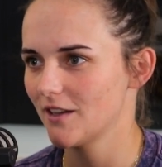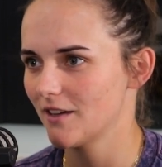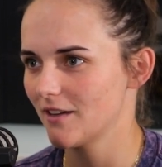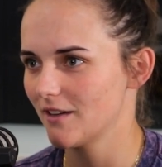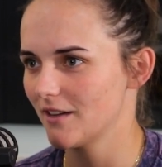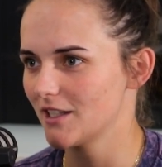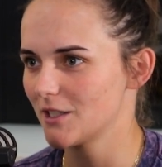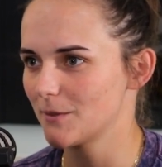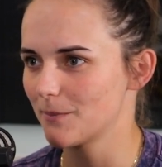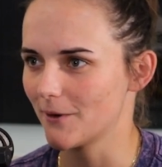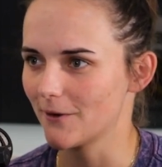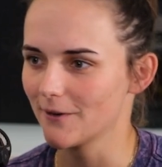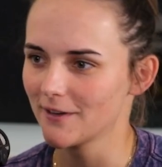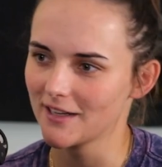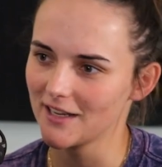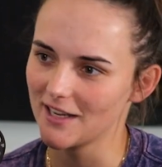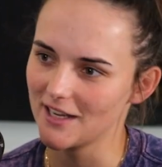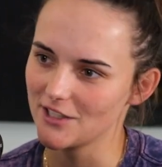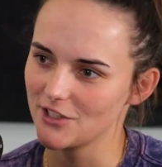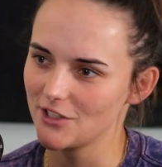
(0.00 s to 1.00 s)
this
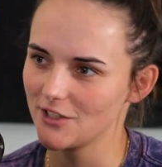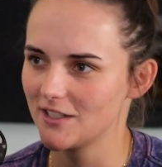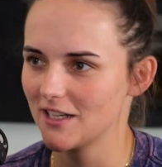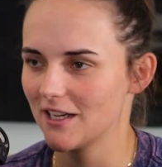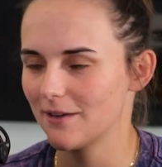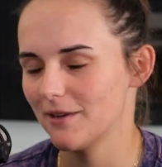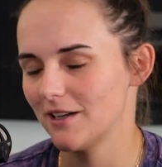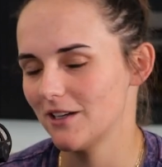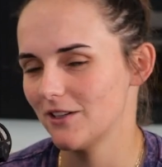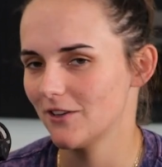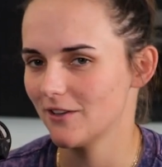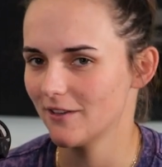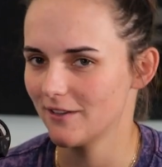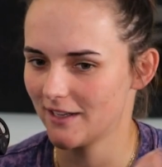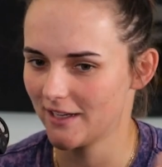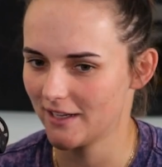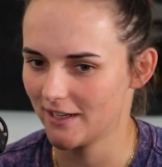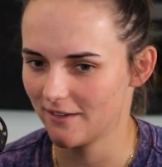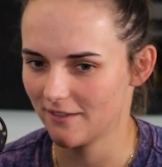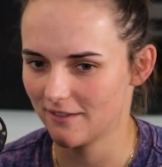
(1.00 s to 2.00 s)
podcast, you tell me to do
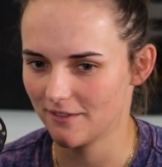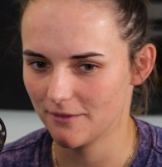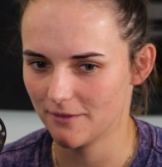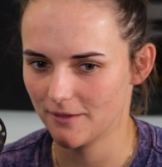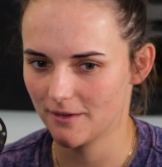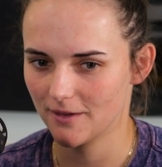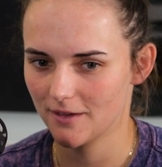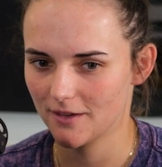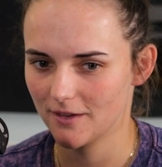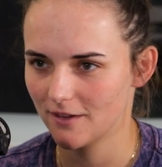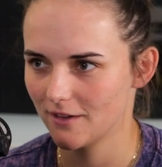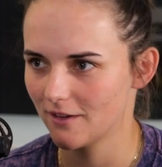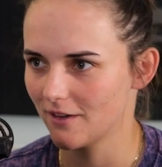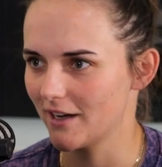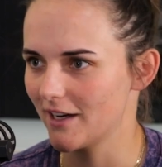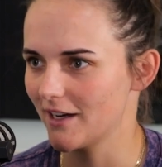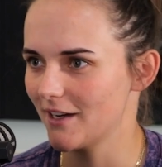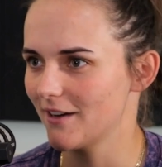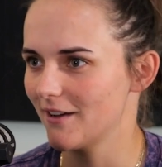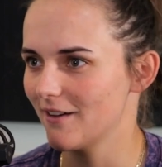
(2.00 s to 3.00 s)
that,
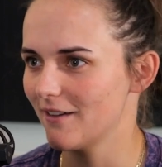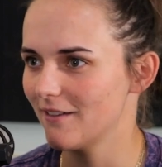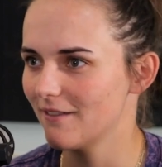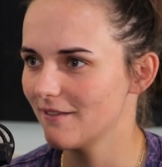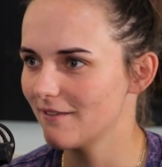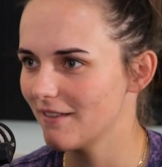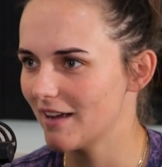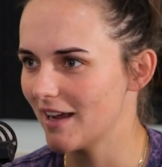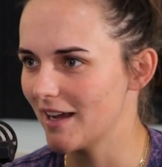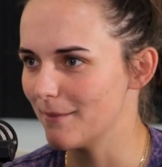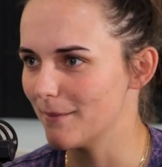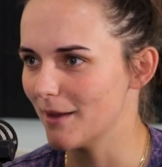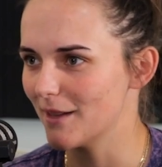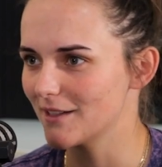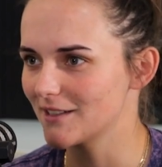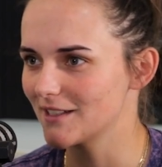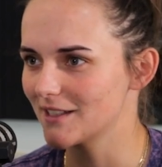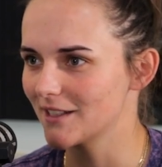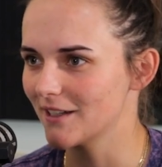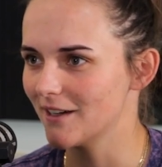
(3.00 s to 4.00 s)
I don't know, 8
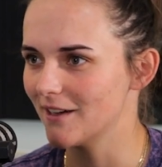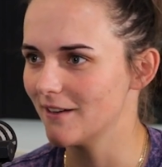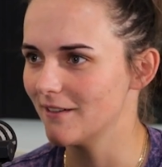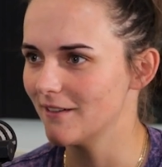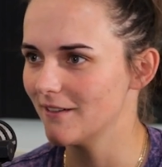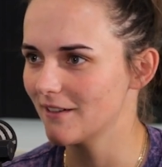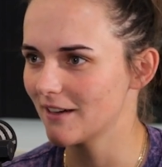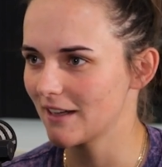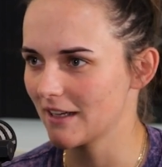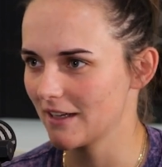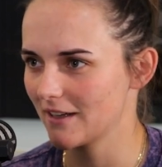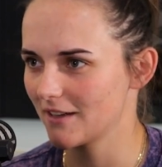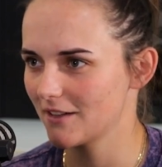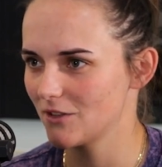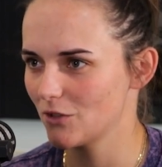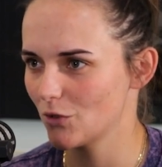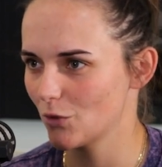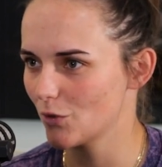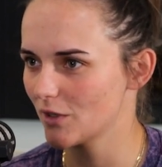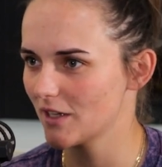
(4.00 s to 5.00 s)
months ago.
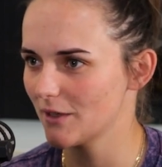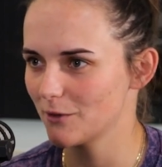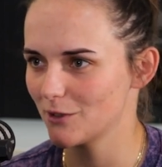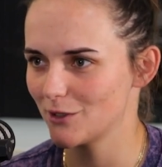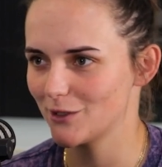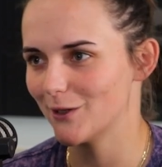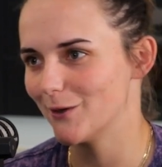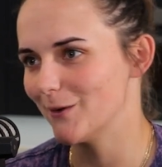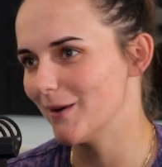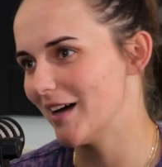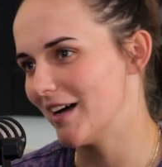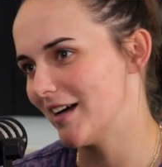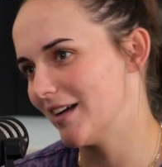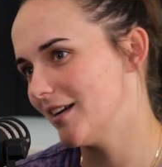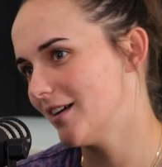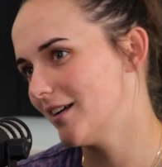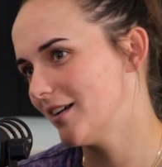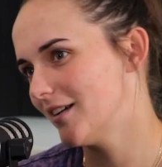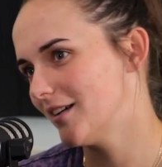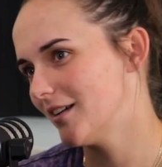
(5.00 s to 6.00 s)
Talking was too
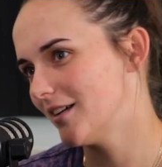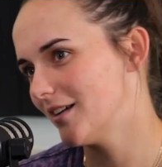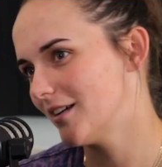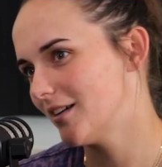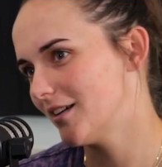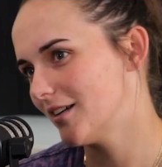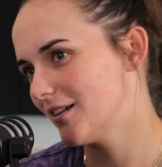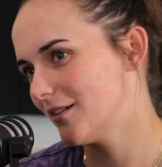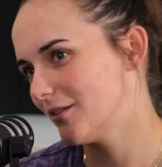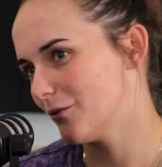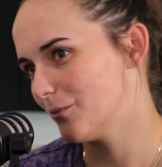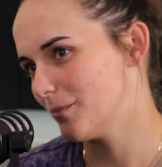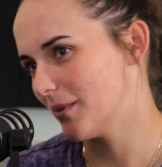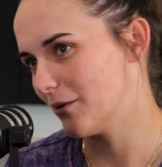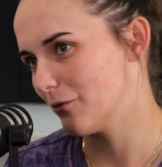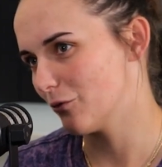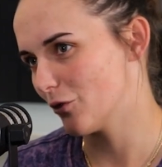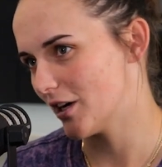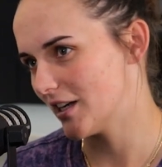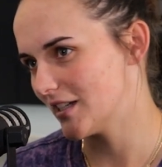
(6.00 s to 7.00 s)
hard,
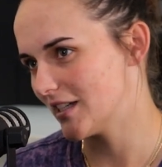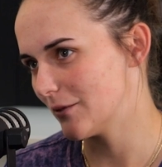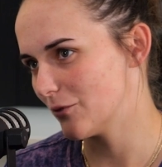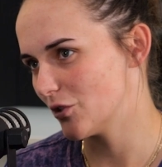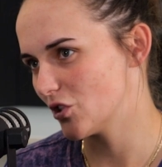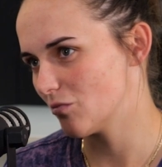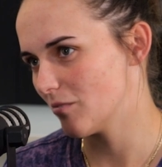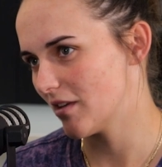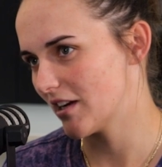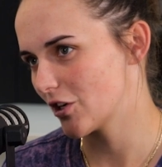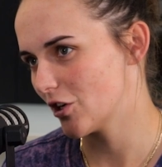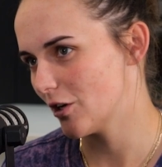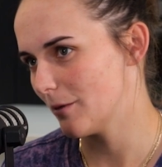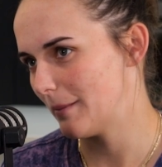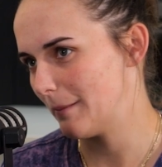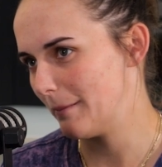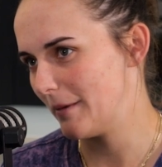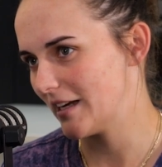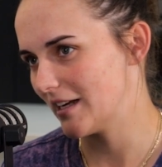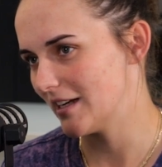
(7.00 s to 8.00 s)
but writing was my
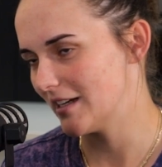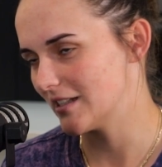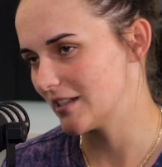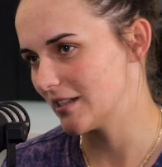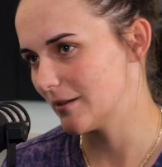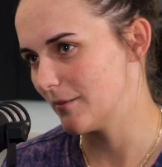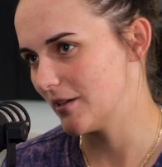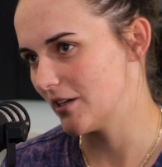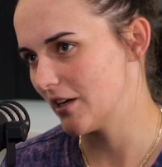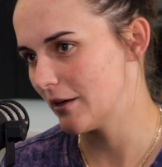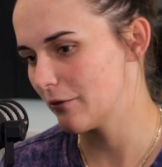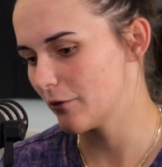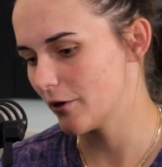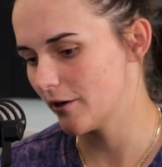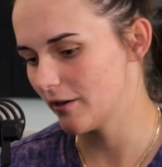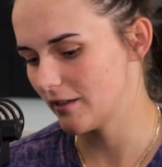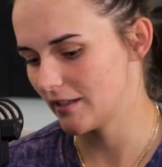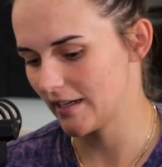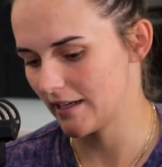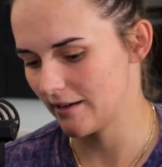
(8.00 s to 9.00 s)
coping mechanism. And I
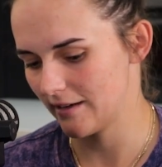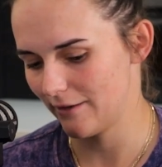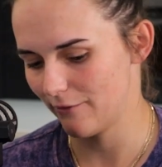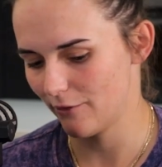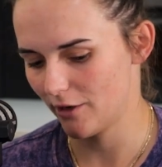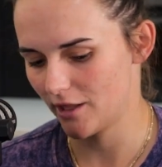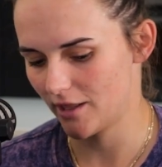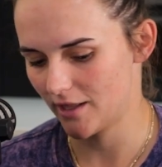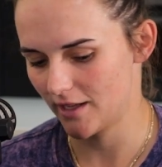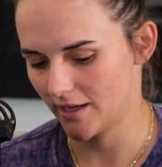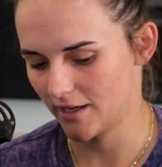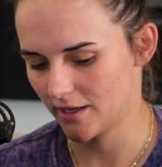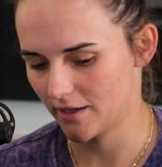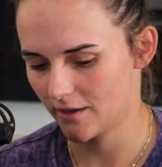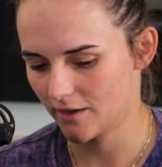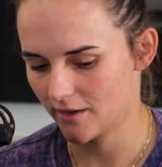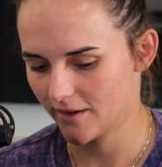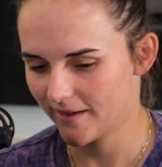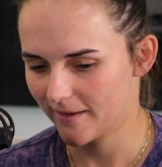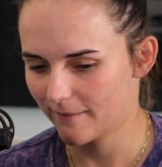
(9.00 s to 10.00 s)
wrote down everything
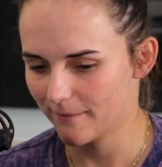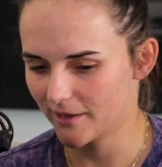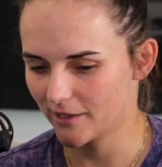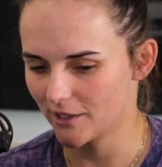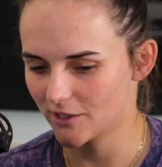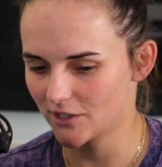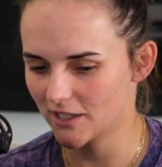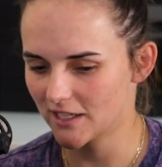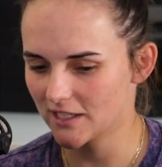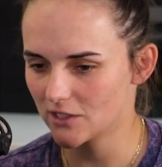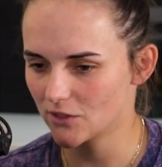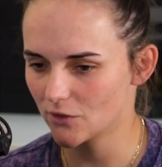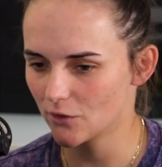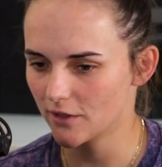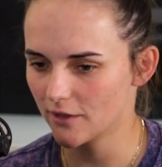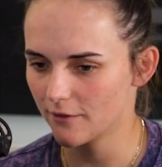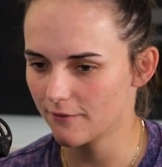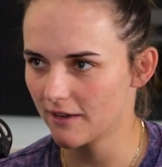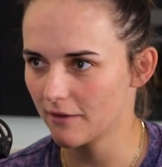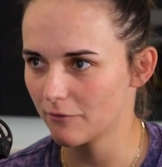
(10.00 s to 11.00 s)
because I
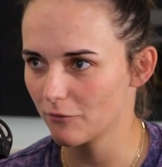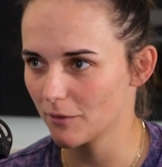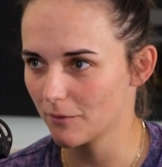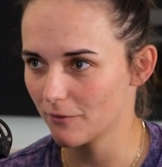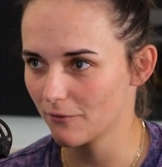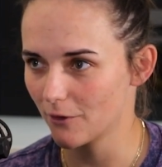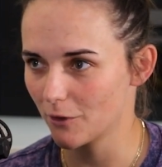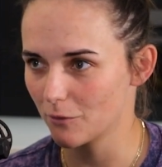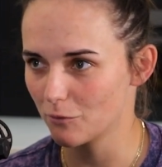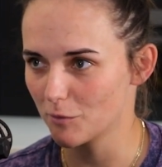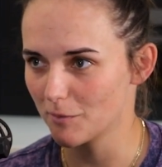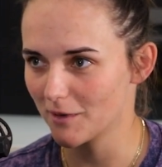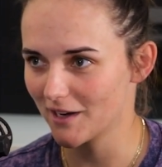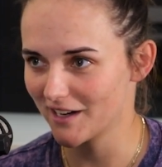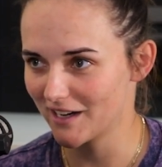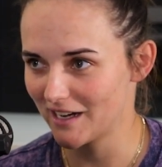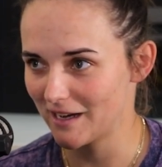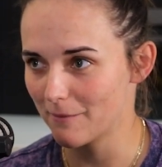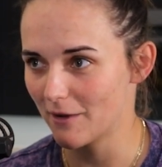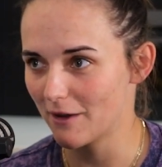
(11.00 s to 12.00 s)
saw the
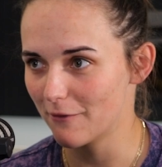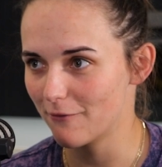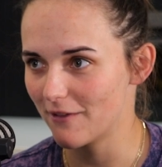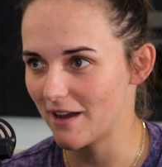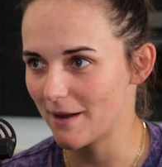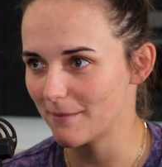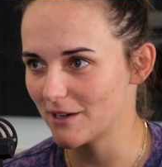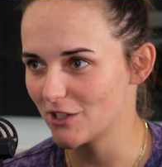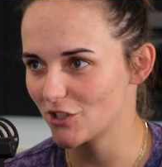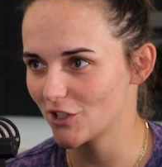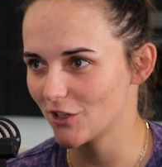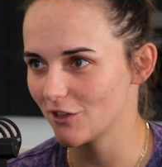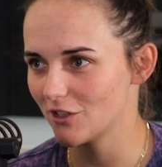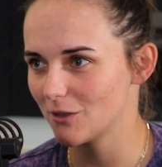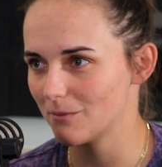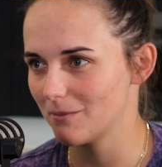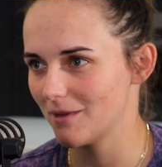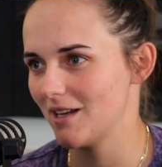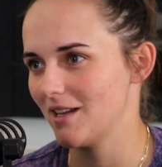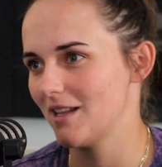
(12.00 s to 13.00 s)
vulnerability my family showed
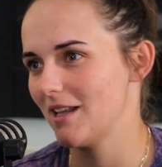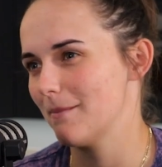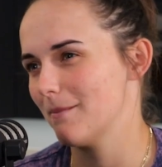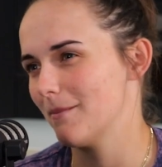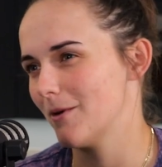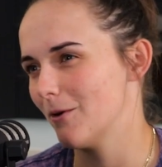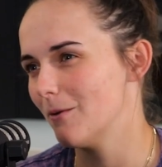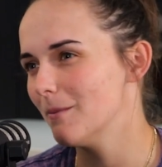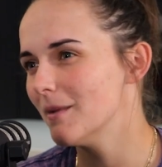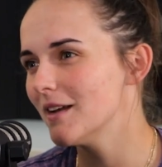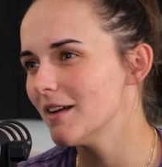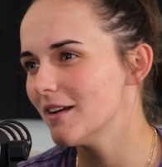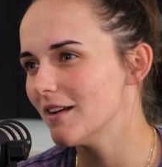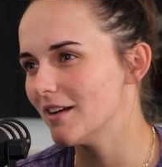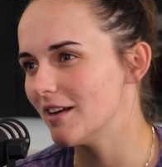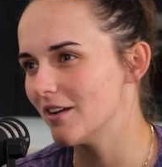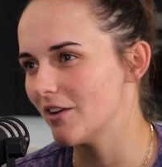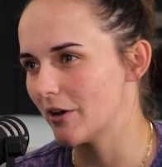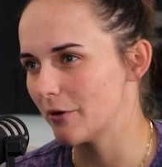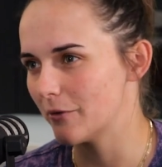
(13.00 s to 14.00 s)
to me in that moment,
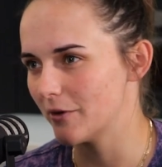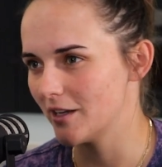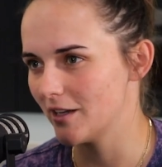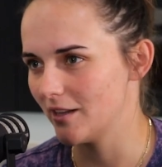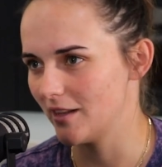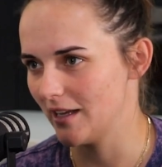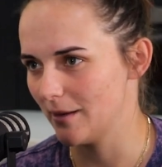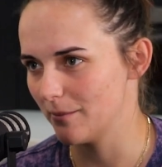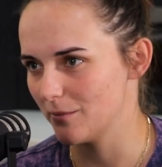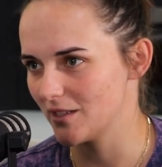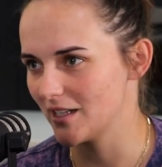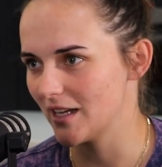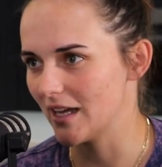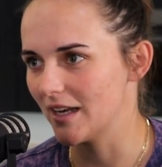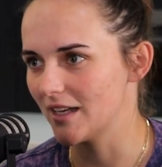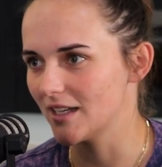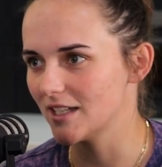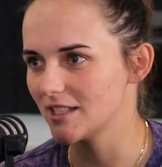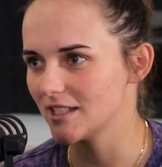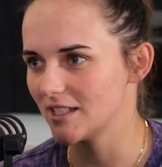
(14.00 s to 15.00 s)
and I wanted them to
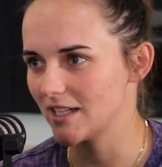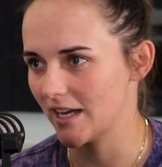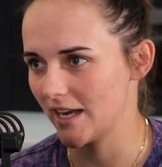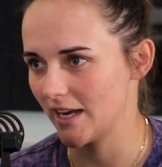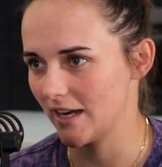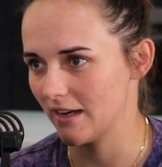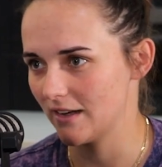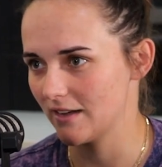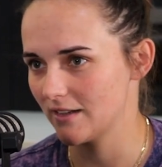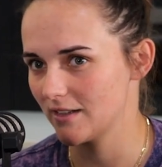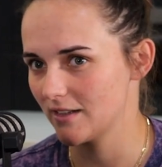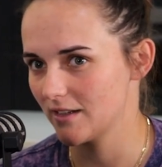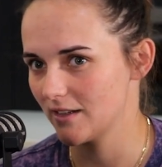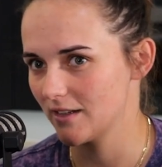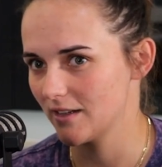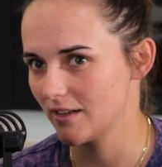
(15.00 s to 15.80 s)
understand